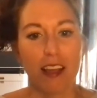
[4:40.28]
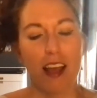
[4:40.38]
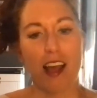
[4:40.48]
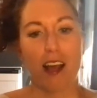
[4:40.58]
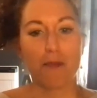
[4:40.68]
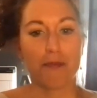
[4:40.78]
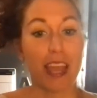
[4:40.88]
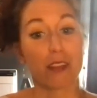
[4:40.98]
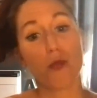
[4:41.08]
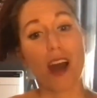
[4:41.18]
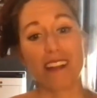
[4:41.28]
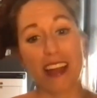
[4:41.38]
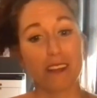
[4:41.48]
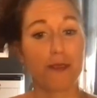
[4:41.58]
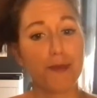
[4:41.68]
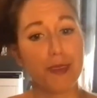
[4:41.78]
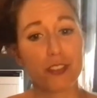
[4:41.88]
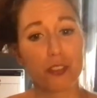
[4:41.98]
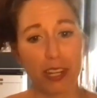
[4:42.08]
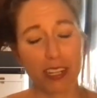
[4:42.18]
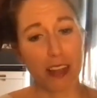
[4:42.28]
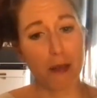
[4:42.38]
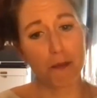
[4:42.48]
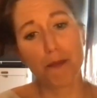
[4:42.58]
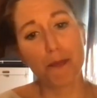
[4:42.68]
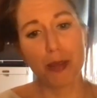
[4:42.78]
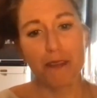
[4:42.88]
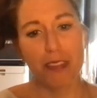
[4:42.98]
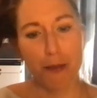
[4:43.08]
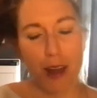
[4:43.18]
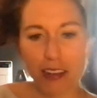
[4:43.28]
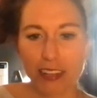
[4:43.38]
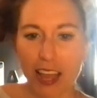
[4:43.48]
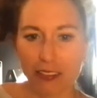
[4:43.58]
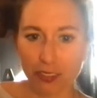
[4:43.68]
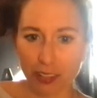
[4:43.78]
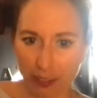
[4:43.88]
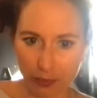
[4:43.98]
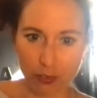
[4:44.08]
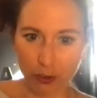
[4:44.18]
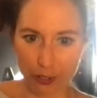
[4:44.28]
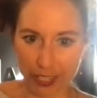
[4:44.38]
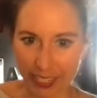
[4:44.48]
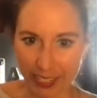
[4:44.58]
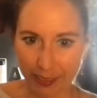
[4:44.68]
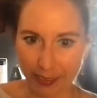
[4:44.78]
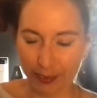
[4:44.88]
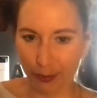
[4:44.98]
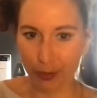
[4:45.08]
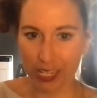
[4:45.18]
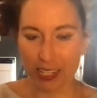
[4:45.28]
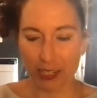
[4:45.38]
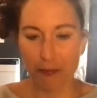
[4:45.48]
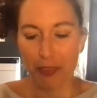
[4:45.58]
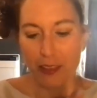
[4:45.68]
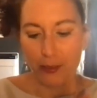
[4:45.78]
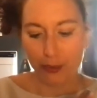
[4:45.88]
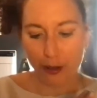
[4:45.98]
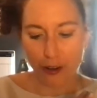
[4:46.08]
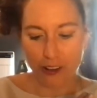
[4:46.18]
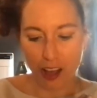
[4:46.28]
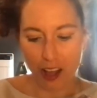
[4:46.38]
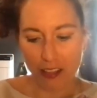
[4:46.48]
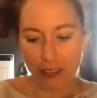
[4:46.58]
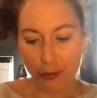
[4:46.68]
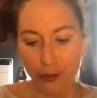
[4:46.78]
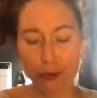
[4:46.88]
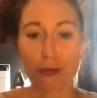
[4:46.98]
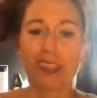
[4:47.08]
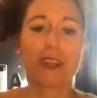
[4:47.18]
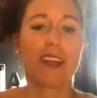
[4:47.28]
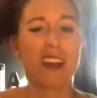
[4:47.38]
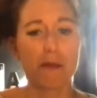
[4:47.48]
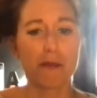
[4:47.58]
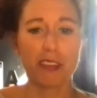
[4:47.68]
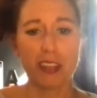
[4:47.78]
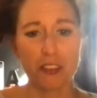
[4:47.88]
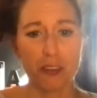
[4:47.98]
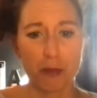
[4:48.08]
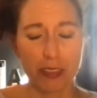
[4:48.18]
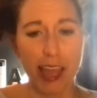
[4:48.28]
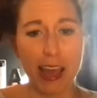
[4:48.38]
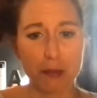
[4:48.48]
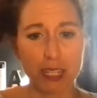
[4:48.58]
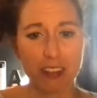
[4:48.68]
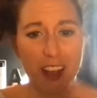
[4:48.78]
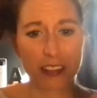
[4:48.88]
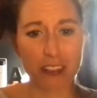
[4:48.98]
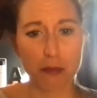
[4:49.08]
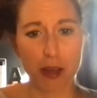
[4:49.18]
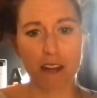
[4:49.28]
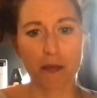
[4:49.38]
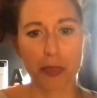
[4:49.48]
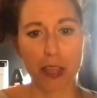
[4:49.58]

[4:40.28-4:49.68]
um, as well as featuring a bit of that podcast in a story this week. So, this was a really great conversation with Abby talking about